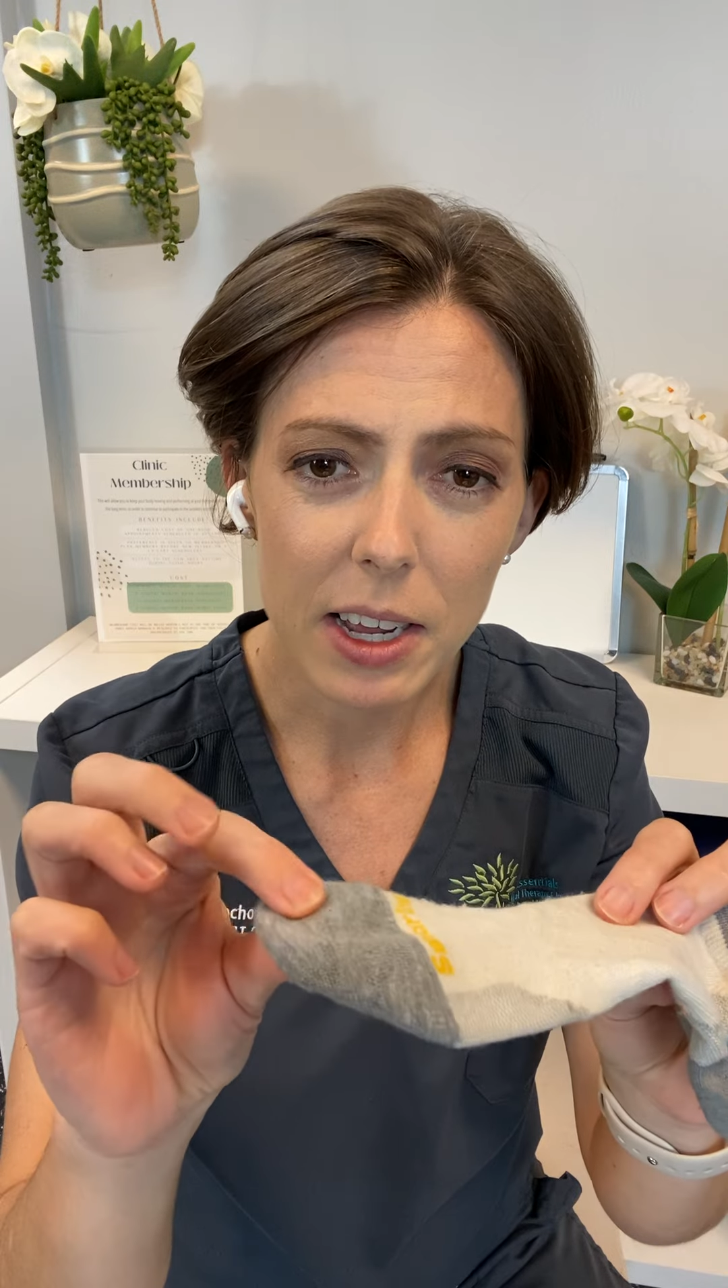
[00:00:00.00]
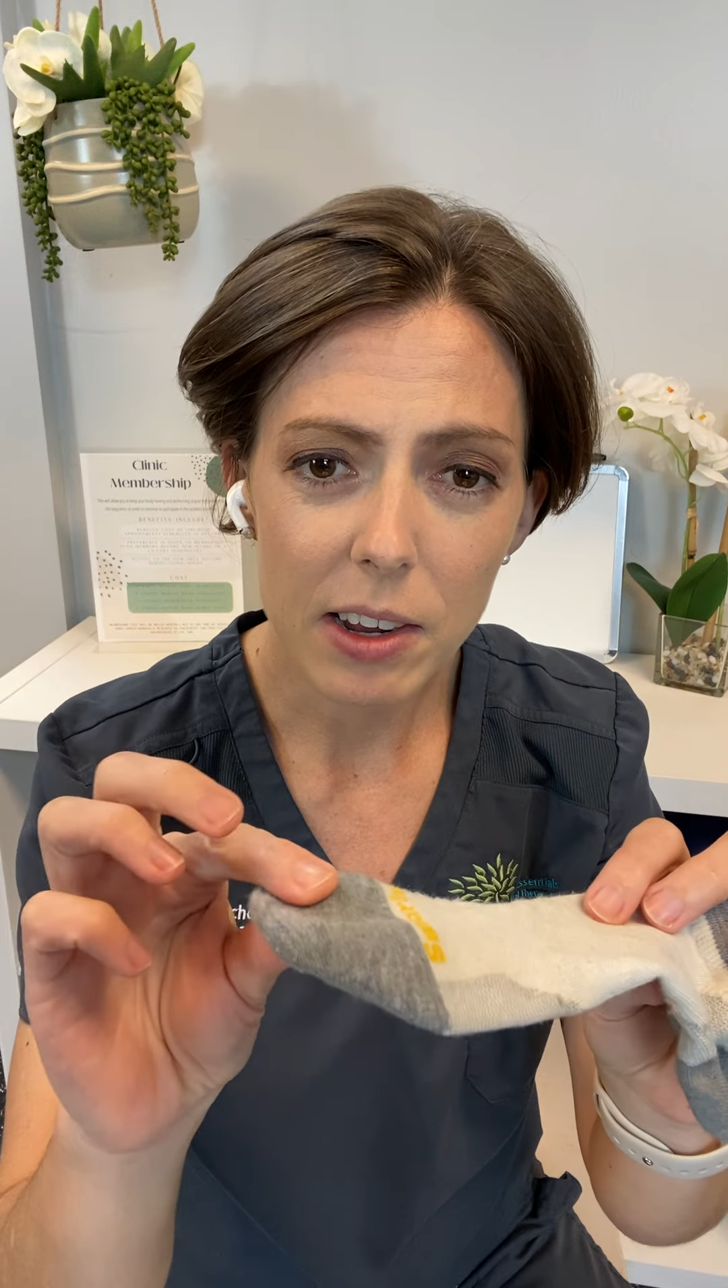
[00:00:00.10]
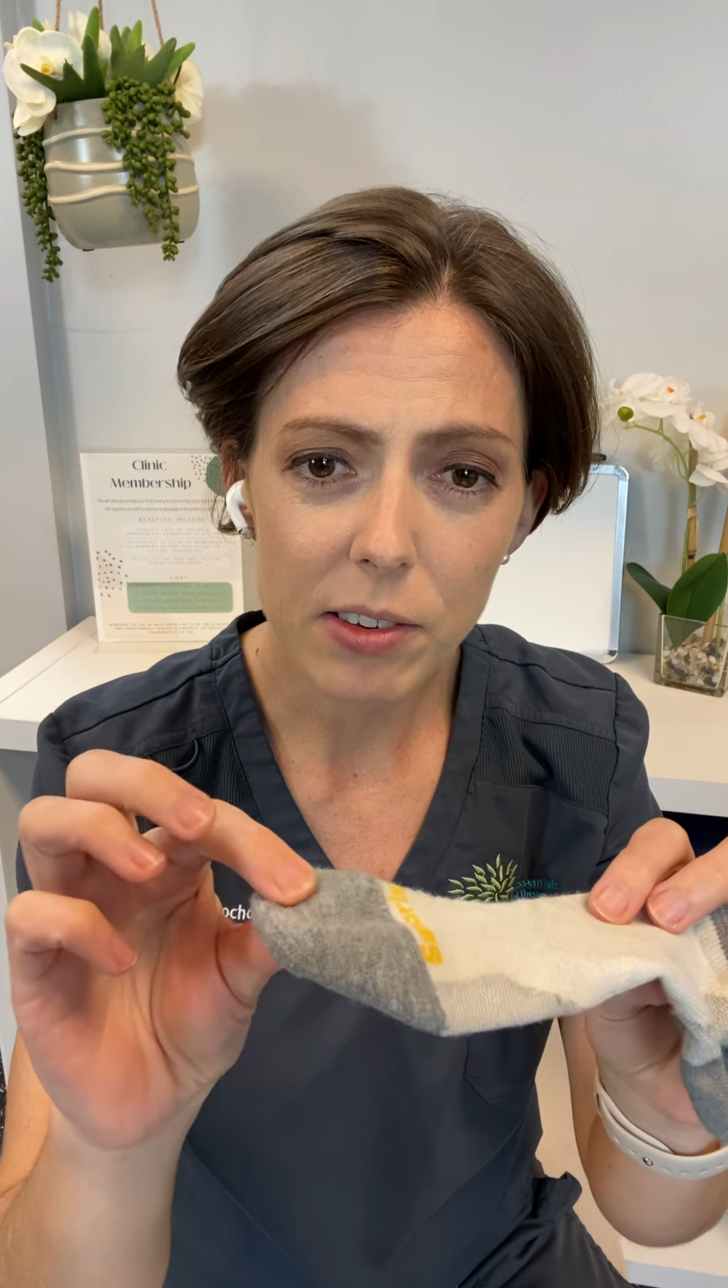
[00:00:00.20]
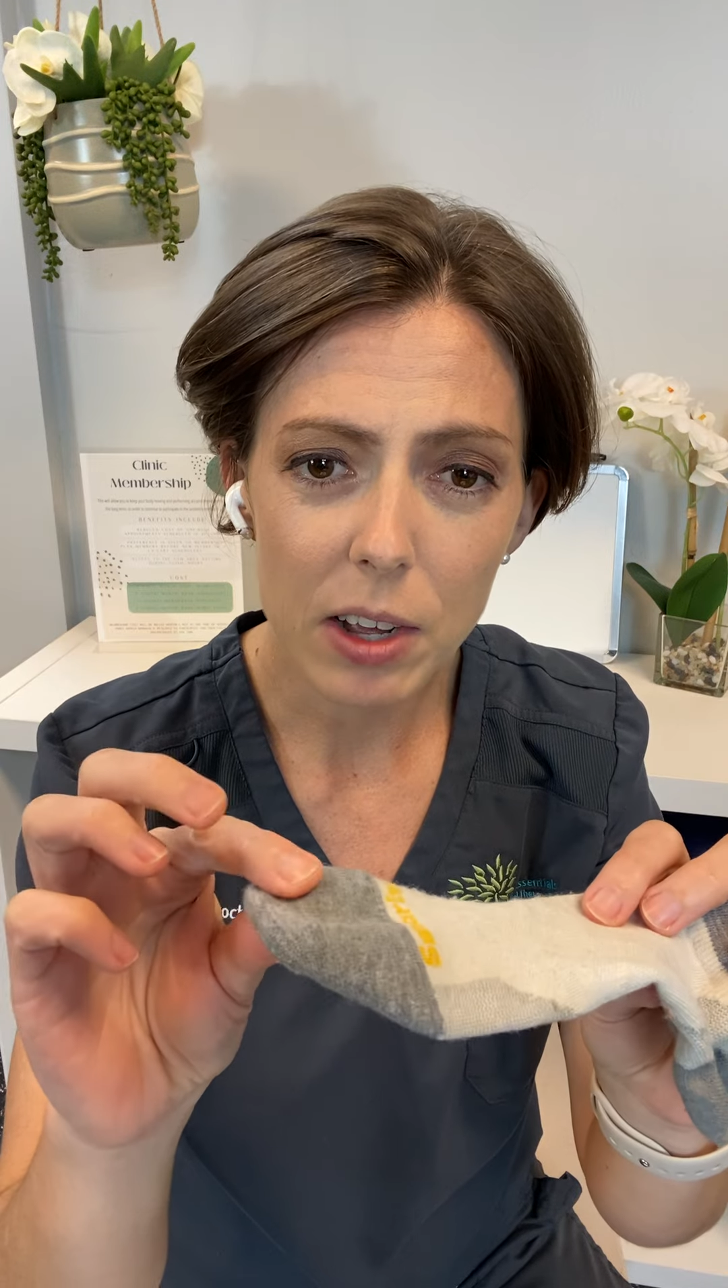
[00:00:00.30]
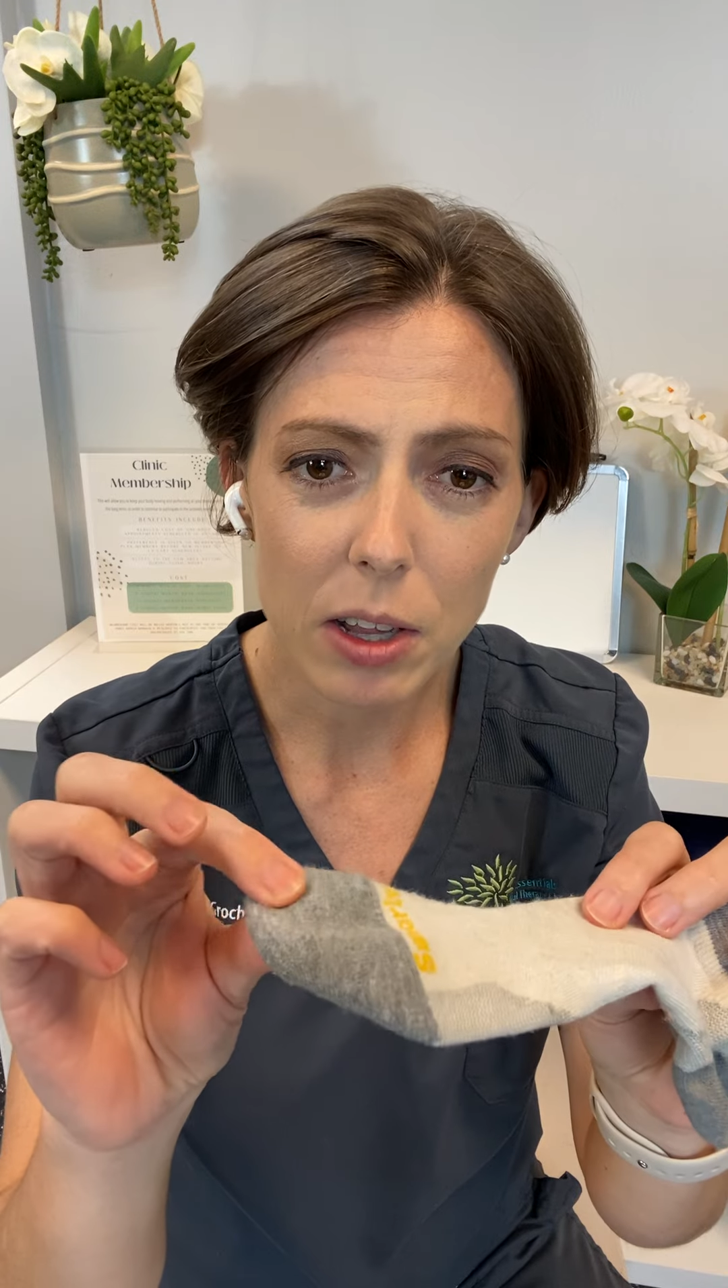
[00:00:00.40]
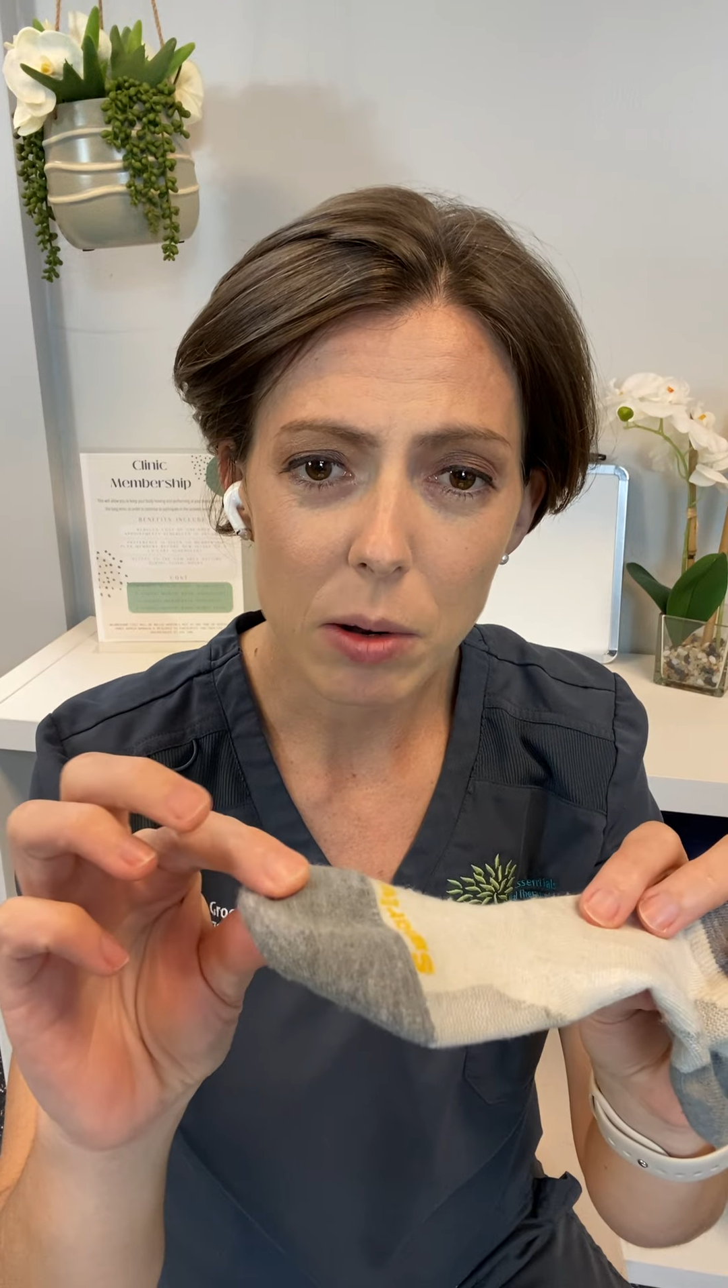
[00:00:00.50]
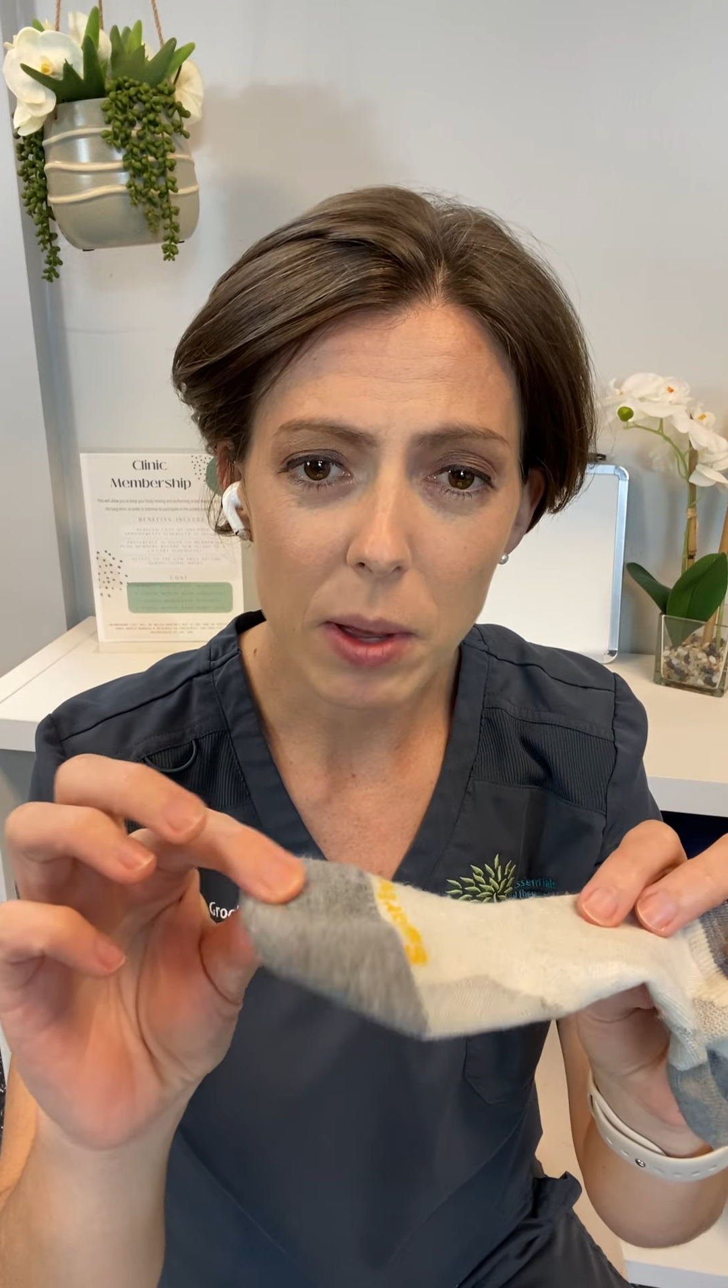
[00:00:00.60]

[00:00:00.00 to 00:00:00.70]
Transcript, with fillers: it is a little